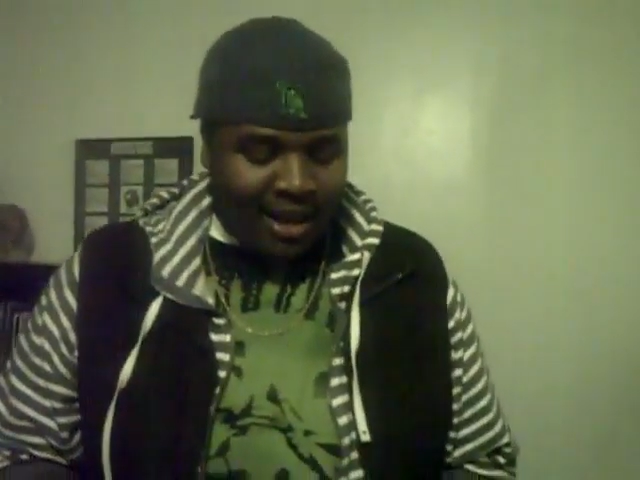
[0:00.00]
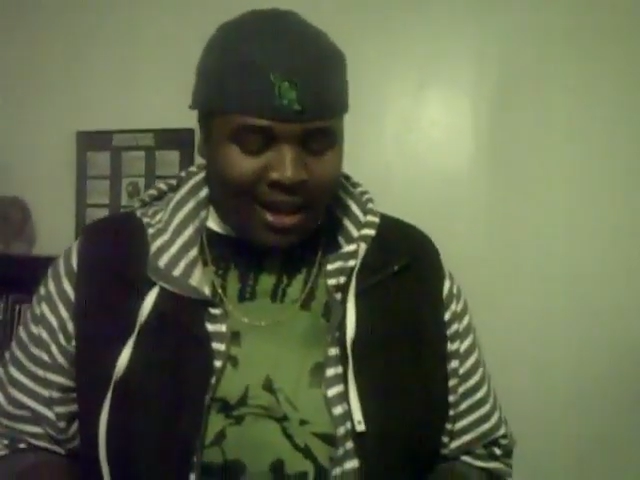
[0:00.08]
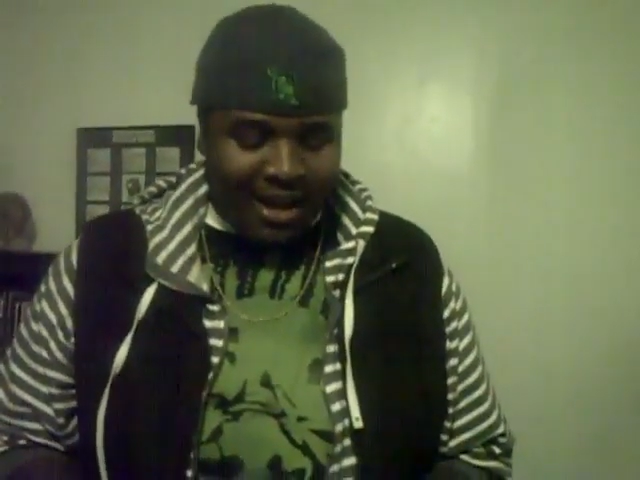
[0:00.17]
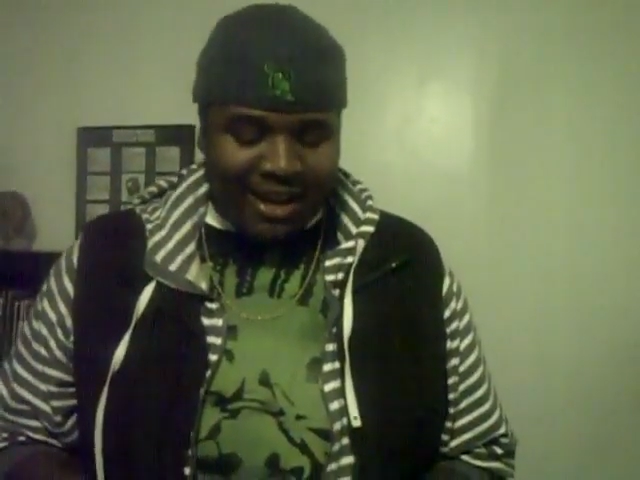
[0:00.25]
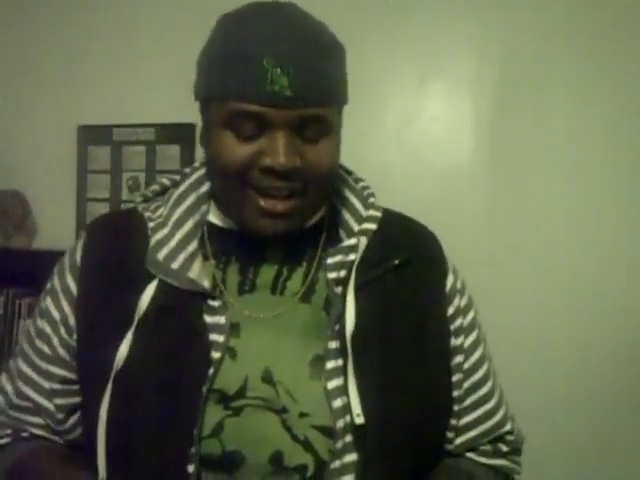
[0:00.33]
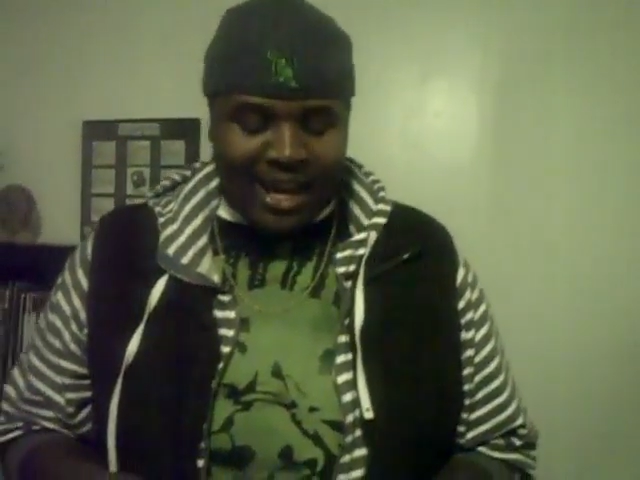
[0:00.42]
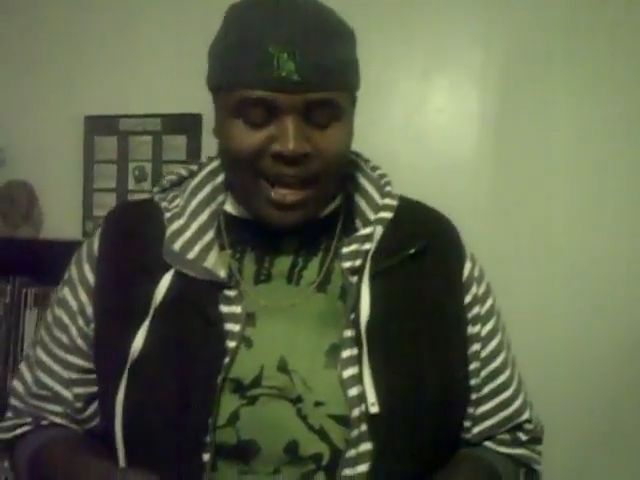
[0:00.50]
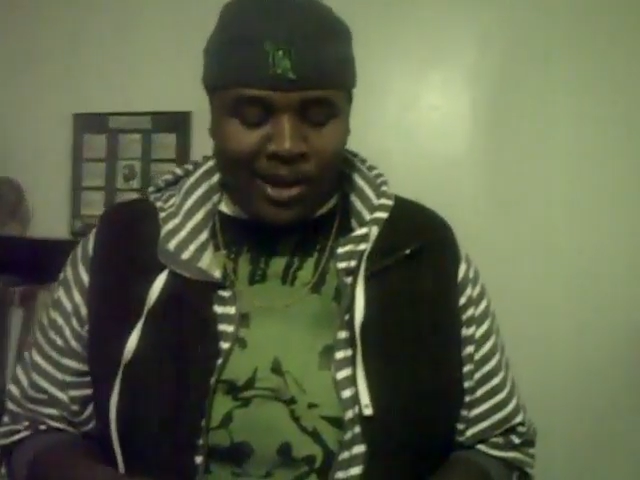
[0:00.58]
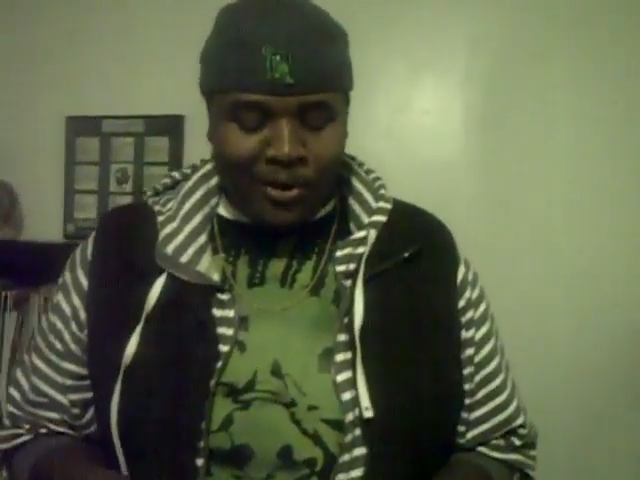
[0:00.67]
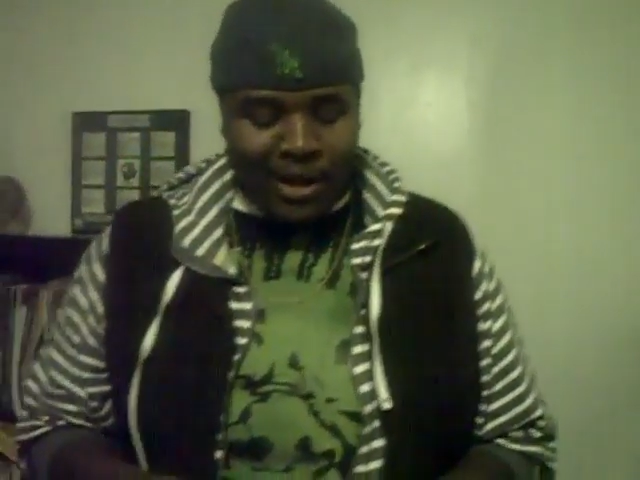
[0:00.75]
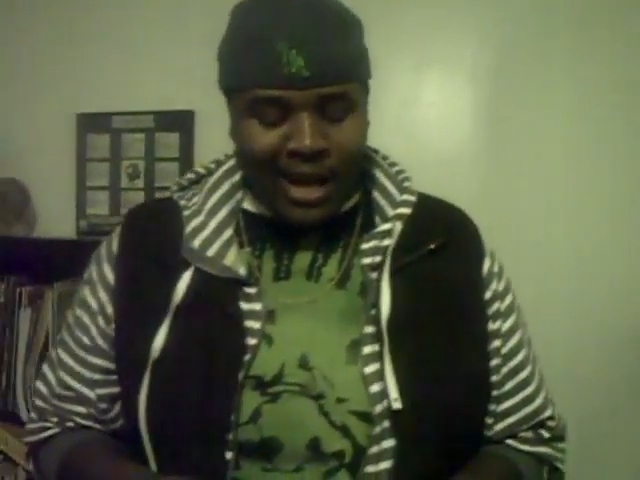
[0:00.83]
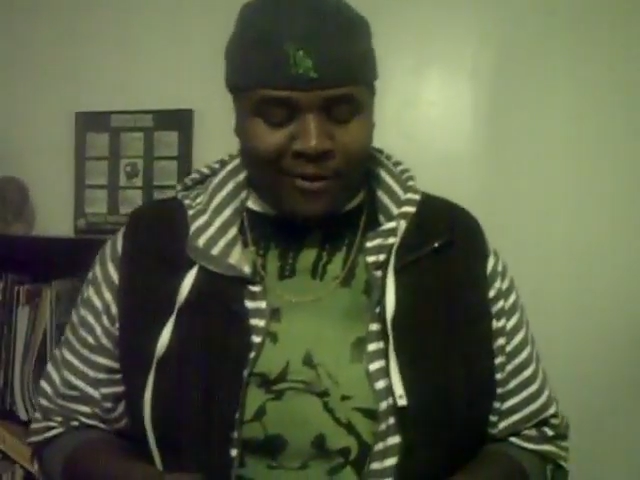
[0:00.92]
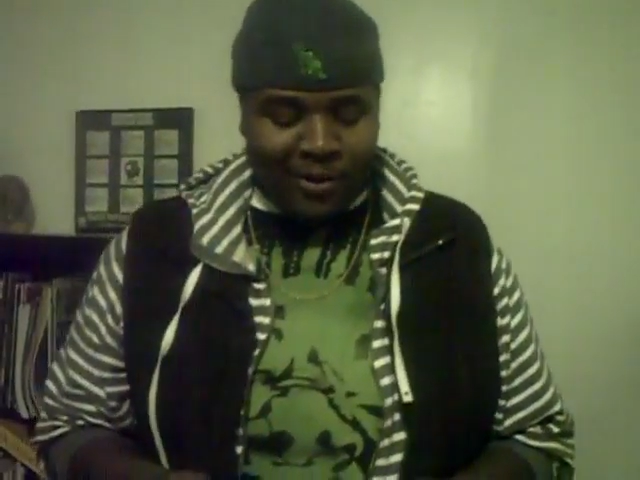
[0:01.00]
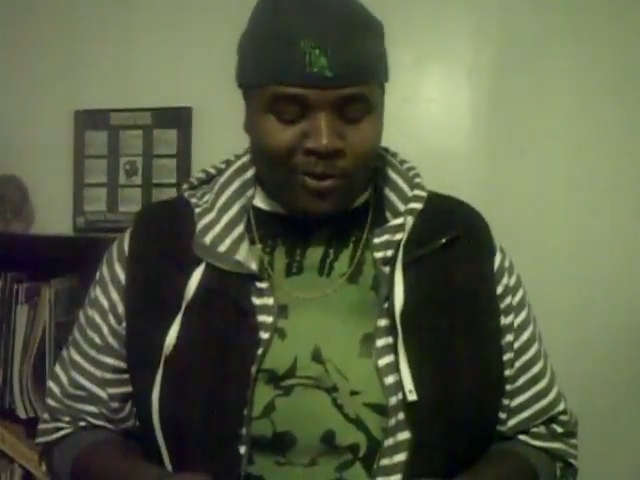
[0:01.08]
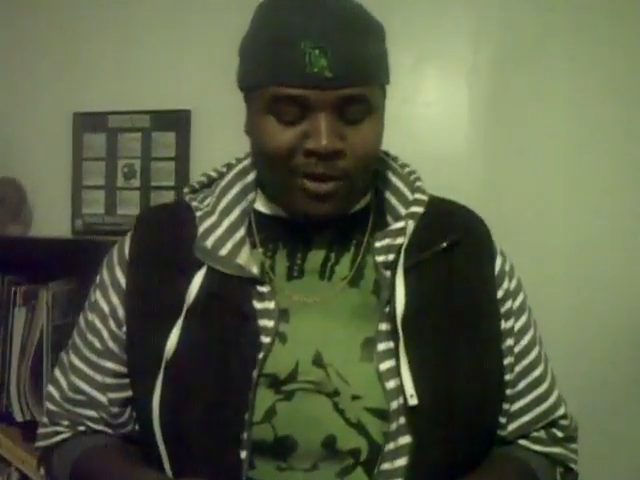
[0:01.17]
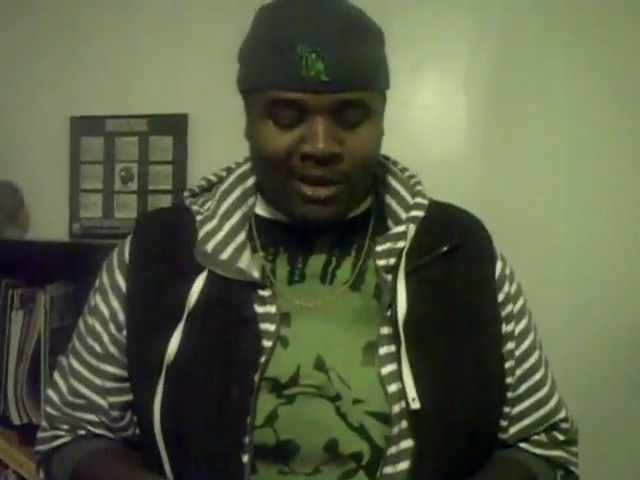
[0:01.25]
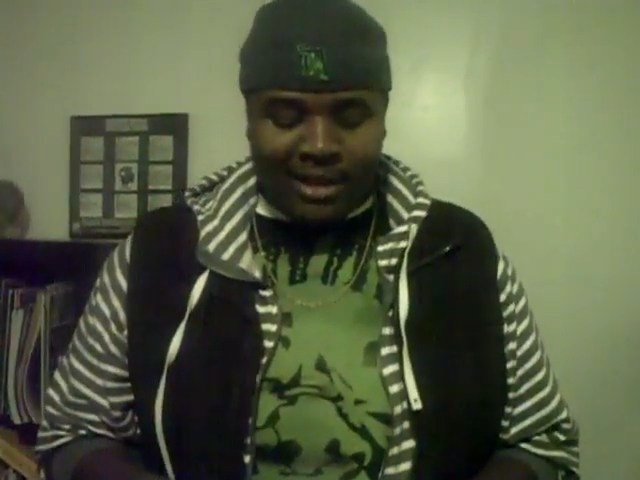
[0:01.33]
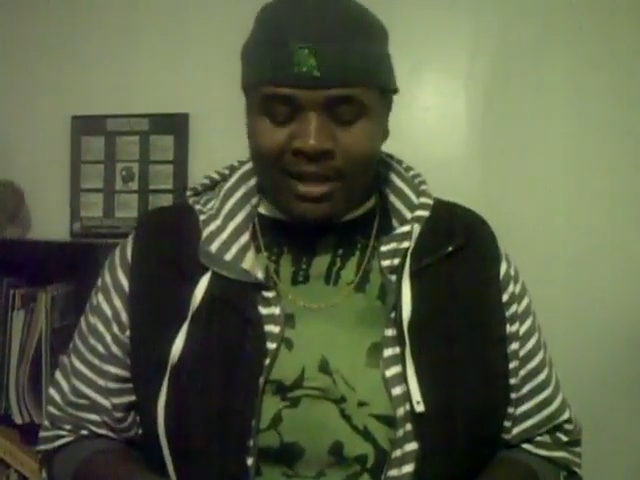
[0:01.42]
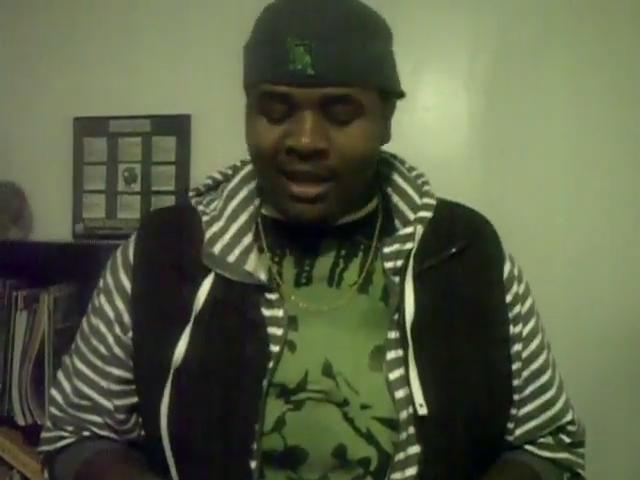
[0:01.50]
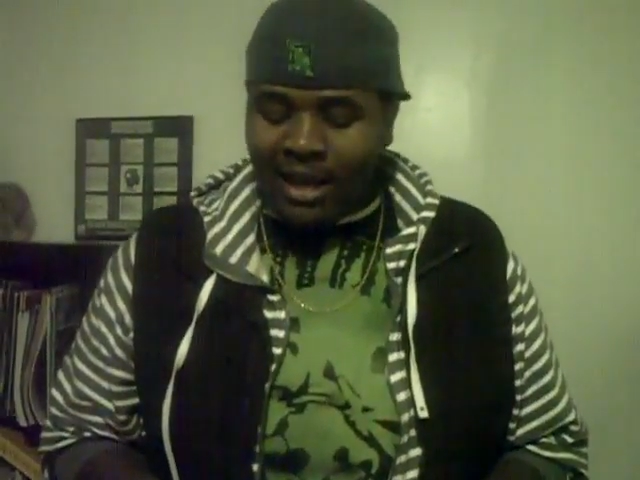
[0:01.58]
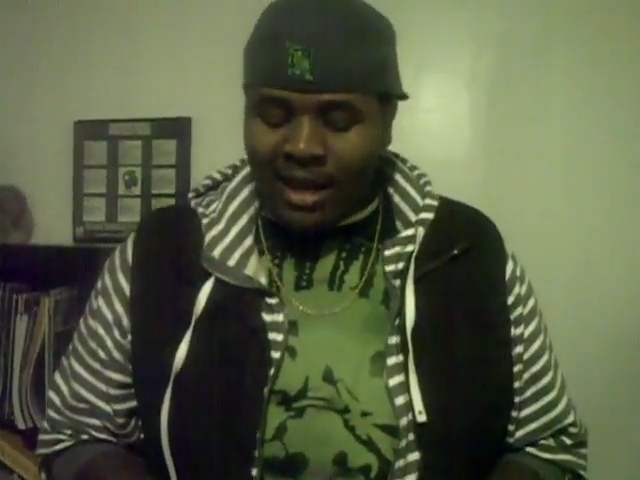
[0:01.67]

Uh, hello, everyone.